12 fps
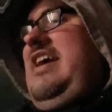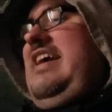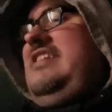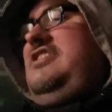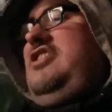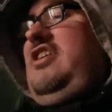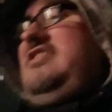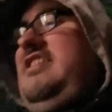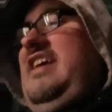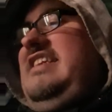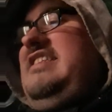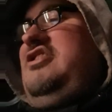and stars the
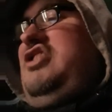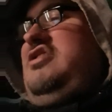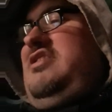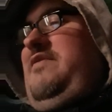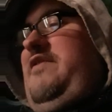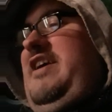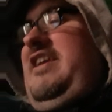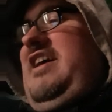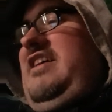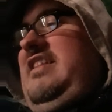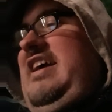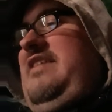likes of Josephine
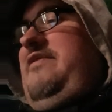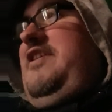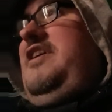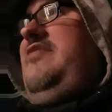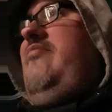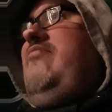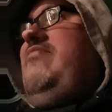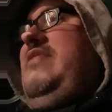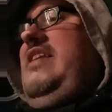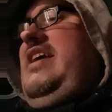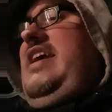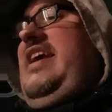Langford,
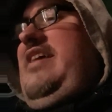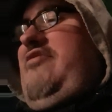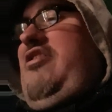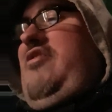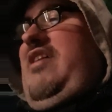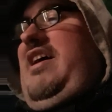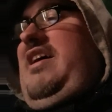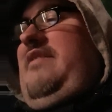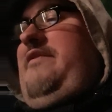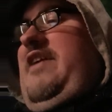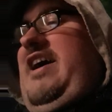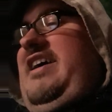Hero
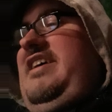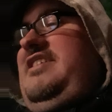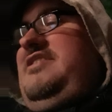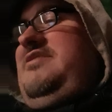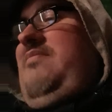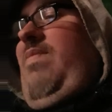Fine,